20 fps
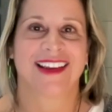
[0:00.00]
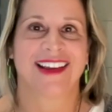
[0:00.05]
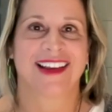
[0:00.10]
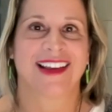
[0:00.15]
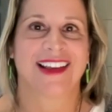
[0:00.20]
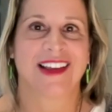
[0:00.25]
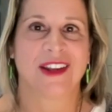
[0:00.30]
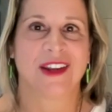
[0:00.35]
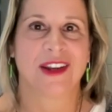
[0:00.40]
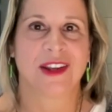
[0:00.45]

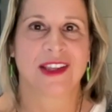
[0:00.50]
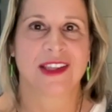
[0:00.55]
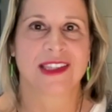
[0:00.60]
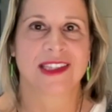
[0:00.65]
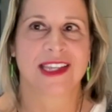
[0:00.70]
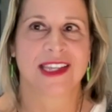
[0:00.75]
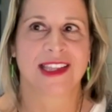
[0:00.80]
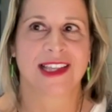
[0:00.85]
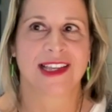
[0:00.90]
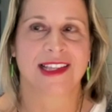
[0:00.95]
And I could
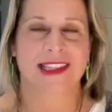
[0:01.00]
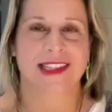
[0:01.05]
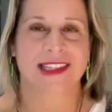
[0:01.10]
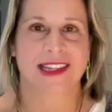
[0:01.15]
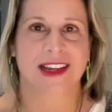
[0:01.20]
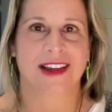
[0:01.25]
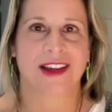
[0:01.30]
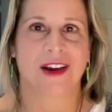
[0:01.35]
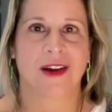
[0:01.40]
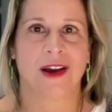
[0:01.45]
say that's like
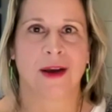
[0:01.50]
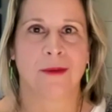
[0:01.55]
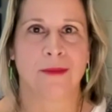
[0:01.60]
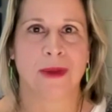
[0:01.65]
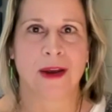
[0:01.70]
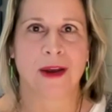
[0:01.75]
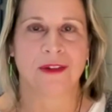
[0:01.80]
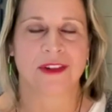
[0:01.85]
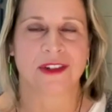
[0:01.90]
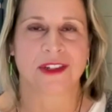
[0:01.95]
a, a
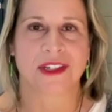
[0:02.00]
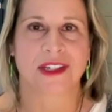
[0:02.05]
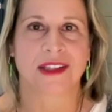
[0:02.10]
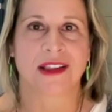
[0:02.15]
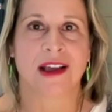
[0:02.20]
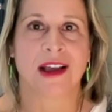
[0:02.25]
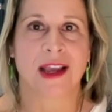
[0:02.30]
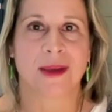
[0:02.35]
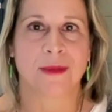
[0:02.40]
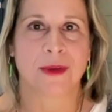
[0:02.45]
mountain to
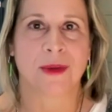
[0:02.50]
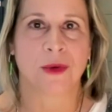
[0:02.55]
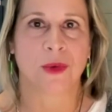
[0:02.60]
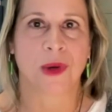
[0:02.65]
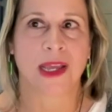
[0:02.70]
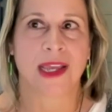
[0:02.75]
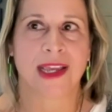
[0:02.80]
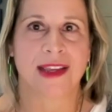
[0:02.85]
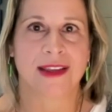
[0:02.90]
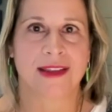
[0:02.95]
climb in a
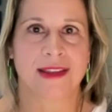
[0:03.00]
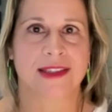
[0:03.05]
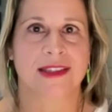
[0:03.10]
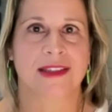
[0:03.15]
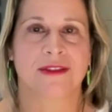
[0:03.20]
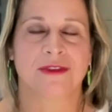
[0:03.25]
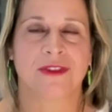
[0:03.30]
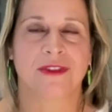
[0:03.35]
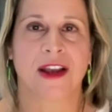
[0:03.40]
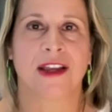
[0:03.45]
way. It's
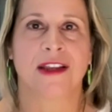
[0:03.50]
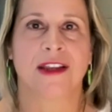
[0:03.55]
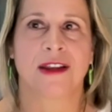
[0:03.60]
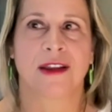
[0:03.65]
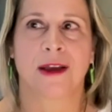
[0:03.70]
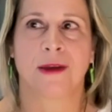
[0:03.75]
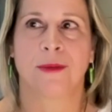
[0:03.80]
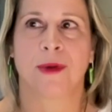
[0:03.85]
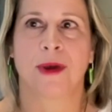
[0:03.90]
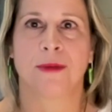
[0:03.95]
to find
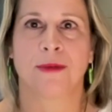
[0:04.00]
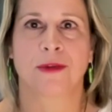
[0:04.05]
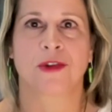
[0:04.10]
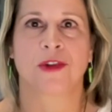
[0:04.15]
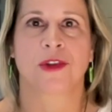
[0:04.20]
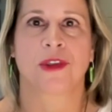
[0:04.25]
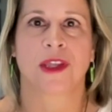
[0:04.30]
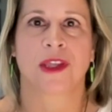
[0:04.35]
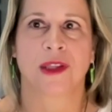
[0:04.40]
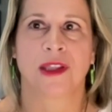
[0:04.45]
a
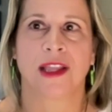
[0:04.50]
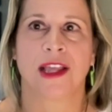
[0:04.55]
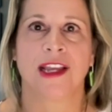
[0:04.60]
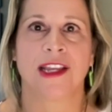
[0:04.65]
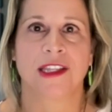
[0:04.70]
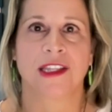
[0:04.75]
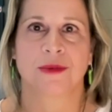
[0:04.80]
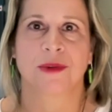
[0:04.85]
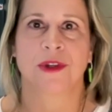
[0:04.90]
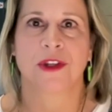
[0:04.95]
publisher that
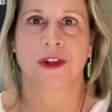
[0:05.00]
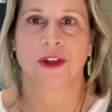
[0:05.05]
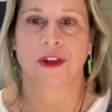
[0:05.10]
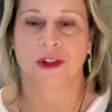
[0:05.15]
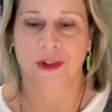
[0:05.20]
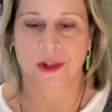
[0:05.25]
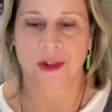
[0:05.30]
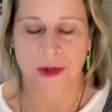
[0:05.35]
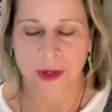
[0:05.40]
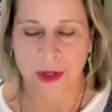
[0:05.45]
likes what you're
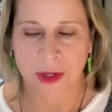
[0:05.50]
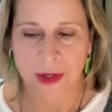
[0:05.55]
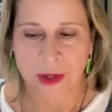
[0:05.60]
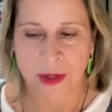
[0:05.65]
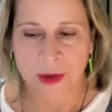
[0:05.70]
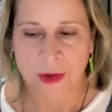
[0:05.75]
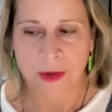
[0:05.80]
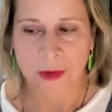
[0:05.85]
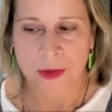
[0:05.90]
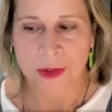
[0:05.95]

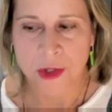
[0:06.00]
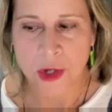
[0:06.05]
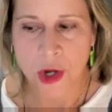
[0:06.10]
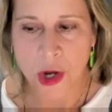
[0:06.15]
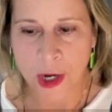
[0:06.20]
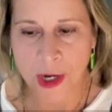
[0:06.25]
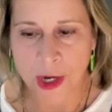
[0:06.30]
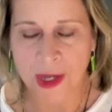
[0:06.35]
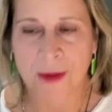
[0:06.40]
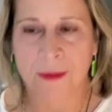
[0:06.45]

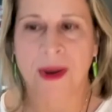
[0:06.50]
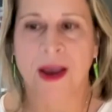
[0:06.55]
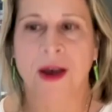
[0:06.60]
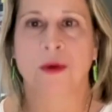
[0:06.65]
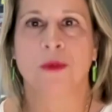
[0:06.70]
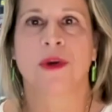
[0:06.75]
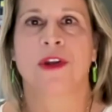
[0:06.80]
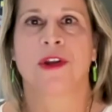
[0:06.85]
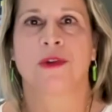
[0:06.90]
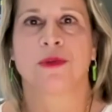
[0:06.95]
talking
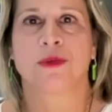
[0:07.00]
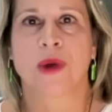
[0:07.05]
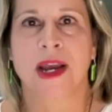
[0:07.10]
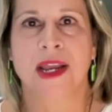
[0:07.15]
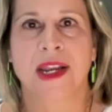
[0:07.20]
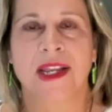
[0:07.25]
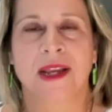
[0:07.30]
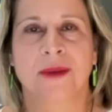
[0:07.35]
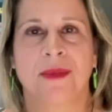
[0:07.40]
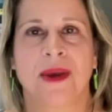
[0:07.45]
about what you're
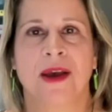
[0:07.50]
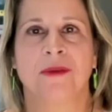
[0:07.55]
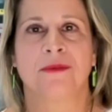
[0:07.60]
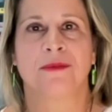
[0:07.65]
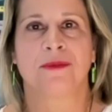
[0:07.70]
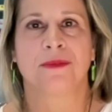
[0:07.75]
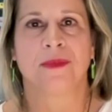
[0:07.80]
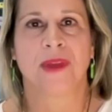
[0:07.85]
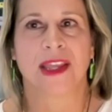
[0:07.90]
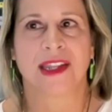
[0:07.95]
writing about
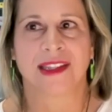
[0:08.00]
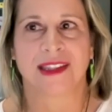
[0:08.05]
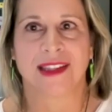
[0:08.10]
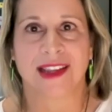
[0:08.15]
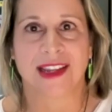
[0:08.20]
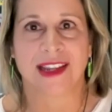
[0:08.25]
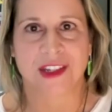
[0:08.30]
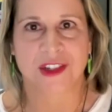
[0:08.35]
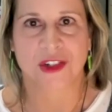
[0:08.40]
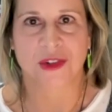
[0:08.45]
and
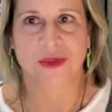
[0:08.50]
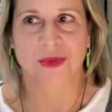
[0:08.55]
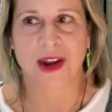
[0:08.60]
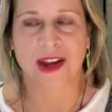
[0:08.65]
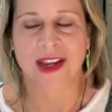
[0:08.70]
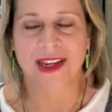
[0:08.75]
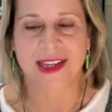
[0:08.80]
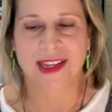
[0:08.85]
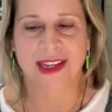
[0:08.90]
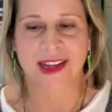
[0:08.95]
likes your
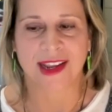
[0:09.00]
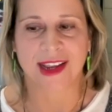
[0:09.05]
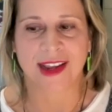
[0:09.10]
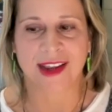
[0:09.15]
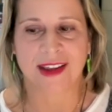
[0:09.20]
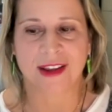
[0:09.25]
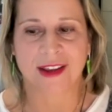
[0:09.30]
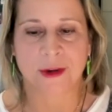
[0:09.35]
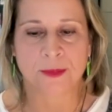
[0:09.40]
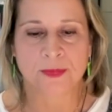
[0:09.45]
writing
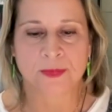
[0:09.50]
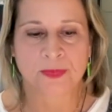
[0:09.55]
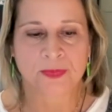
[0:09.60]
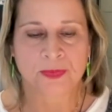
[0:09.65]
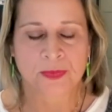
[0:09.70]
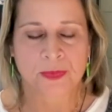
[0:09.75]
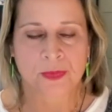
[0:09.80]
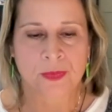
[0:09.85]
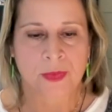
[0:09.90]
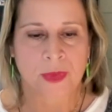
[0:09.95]
and
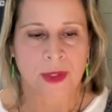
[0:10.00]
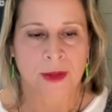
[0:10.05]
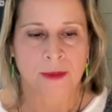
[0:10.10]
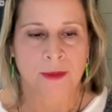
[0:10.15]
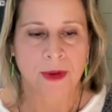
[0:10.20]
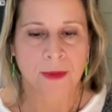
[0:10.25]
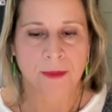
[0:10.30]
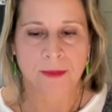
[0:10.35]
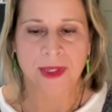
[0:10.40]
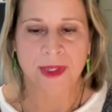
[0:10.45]

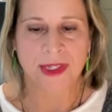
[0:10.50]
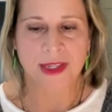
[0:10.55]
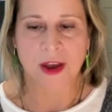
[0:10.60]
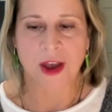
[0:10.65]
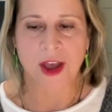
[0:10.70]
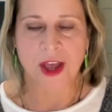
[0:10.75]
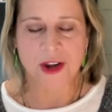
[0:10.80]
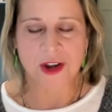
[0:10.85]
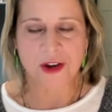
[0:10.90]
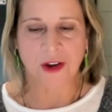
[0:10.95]
but
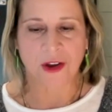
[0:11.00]
beyond